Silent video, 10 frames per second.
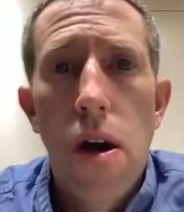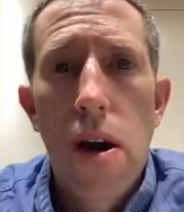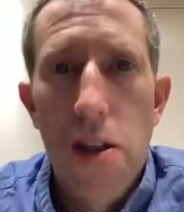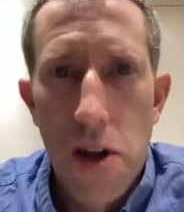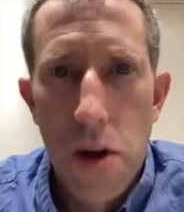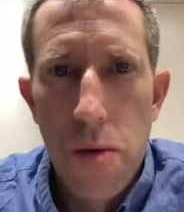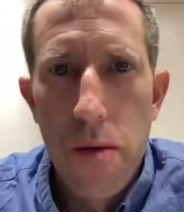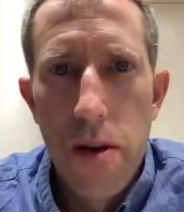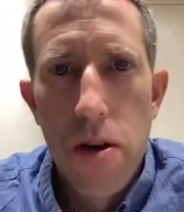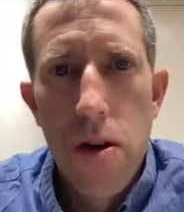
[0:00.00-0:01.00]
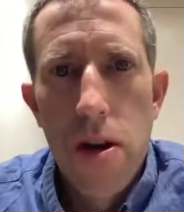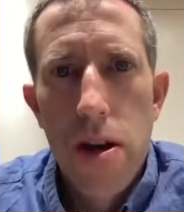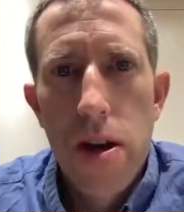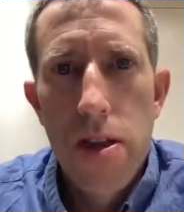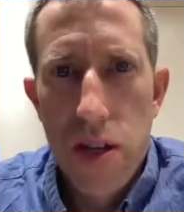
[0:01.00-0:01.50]
Hello.
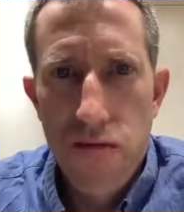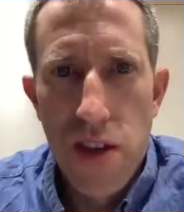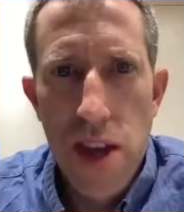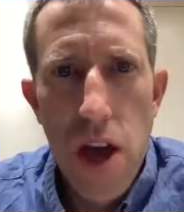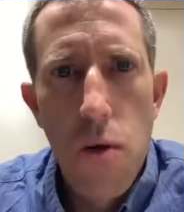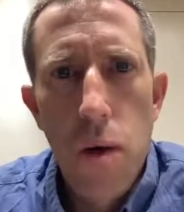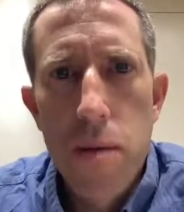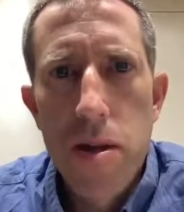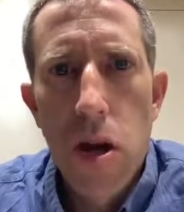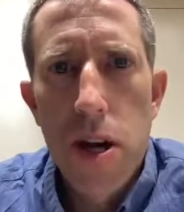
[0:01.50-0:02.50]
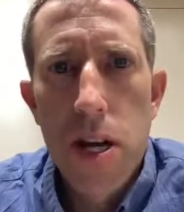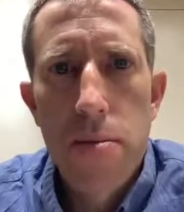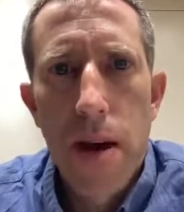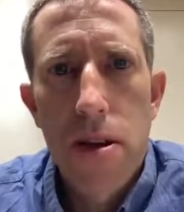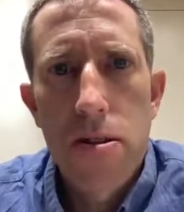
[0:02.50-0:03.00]
In this video, we'll be talking
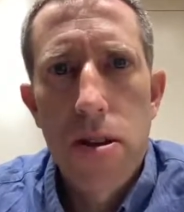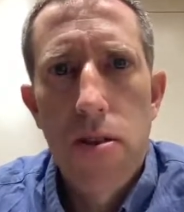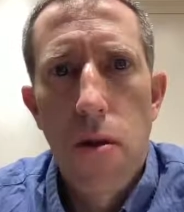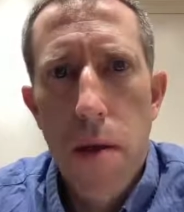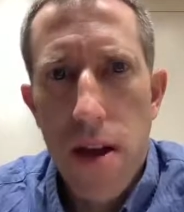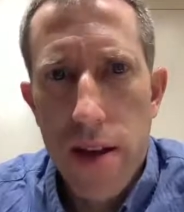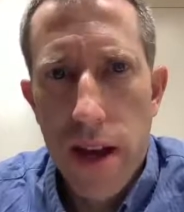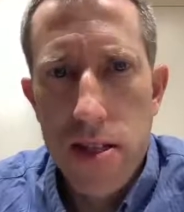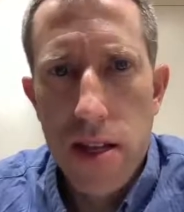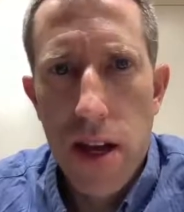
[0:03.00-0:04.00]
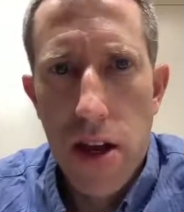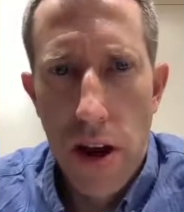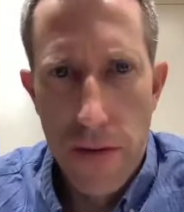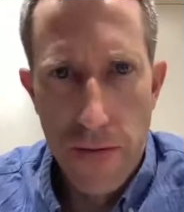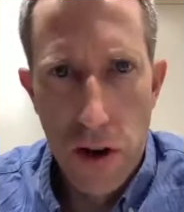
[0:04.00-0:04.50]
about the Romantics in
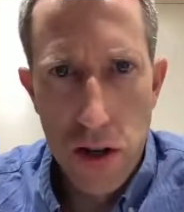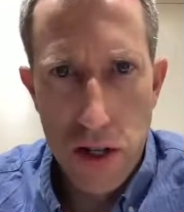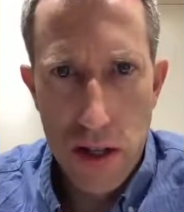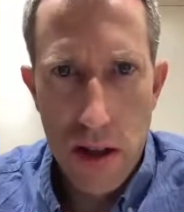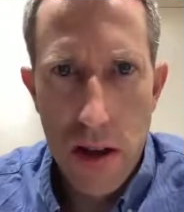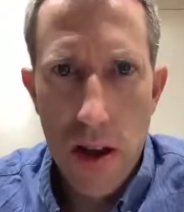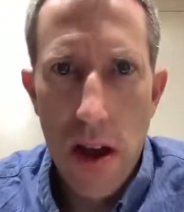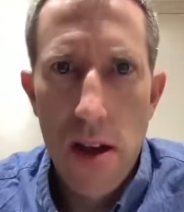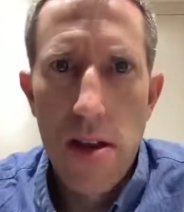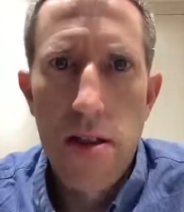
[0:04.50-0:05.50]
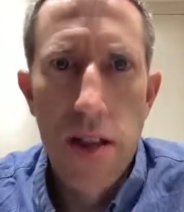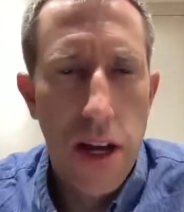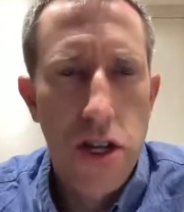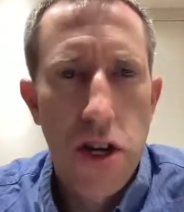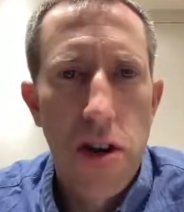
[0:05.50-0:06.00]
our first
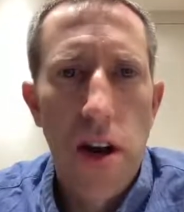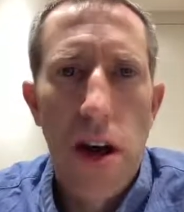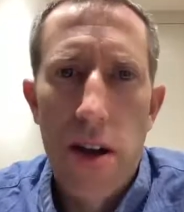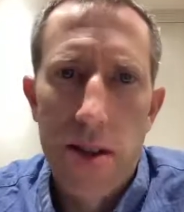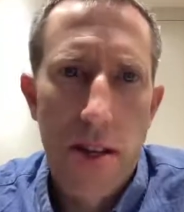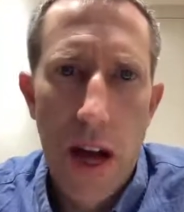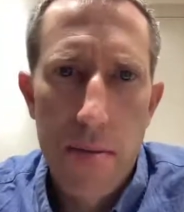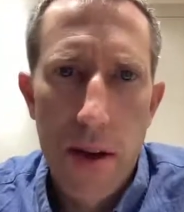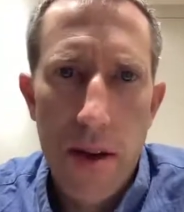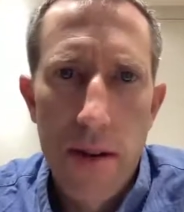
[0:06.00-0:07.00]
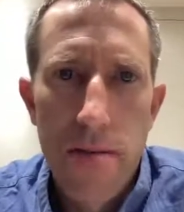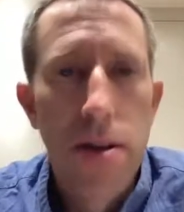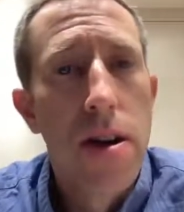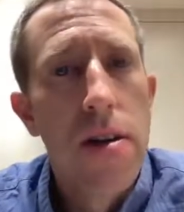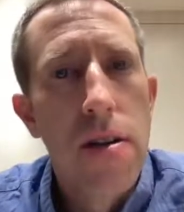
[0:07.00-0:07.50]
lecture on the topic,
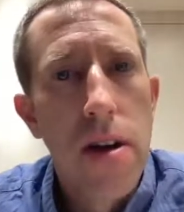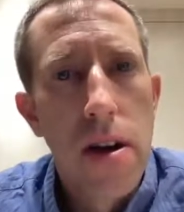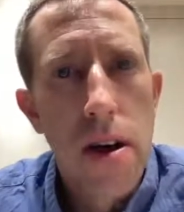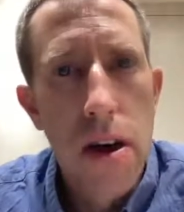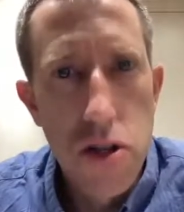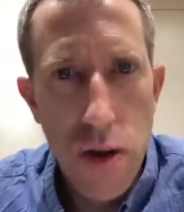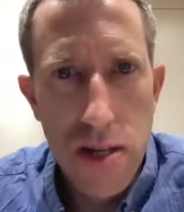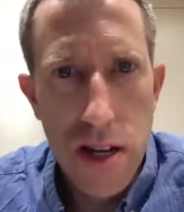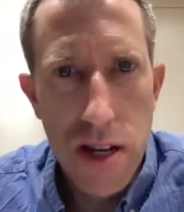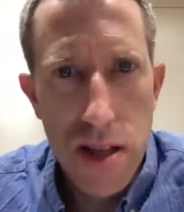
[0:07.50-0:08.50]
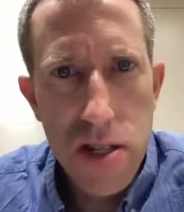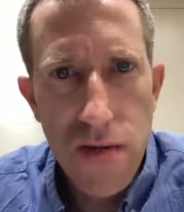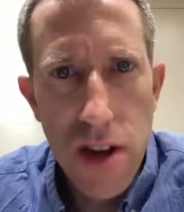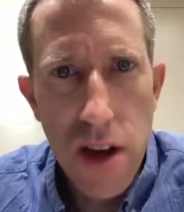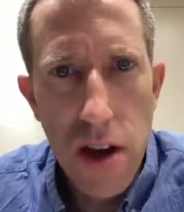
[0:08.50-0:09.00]
addressing in this
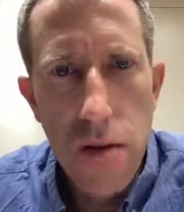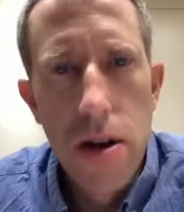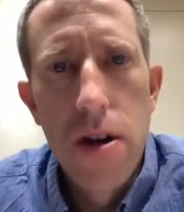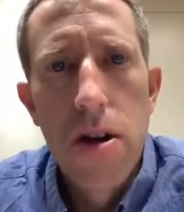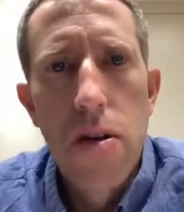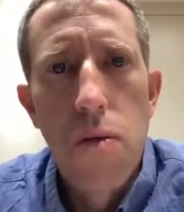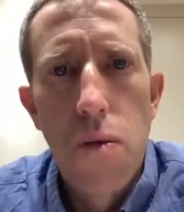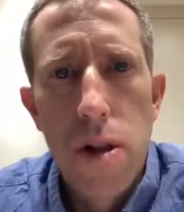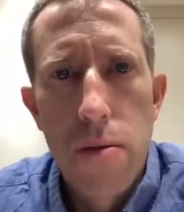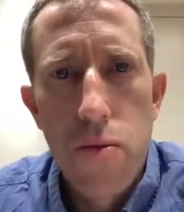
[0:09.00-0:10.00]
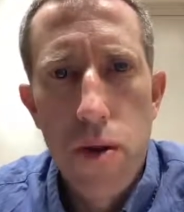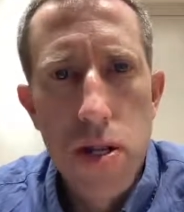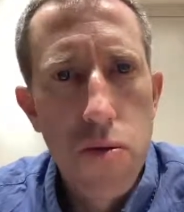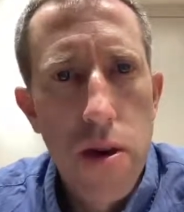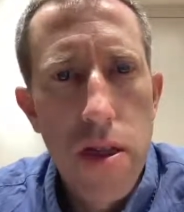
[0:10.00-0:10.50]
video William
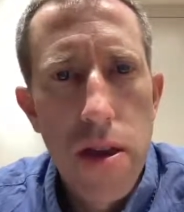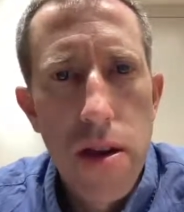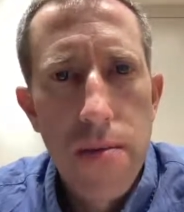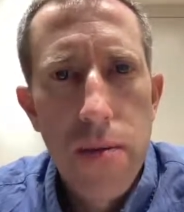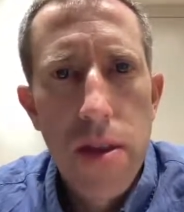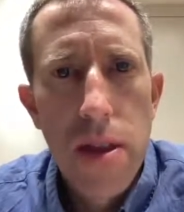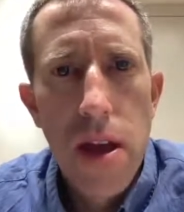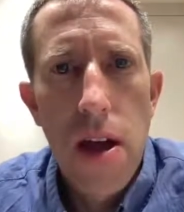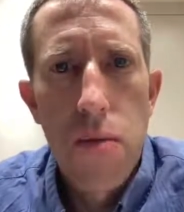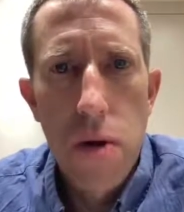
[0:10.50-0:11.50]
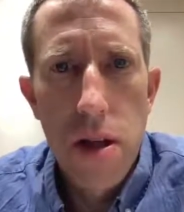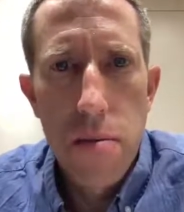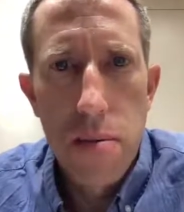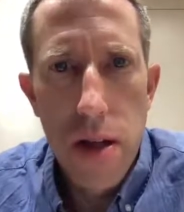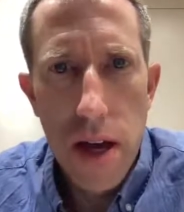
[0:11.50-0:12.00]
Wordsworth and
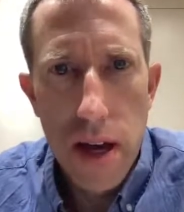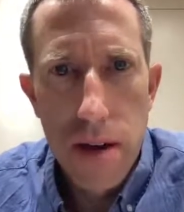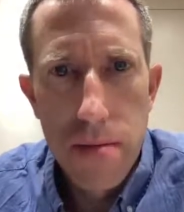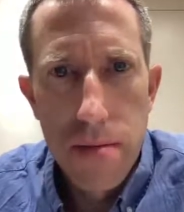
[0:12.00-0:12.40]
William Blake.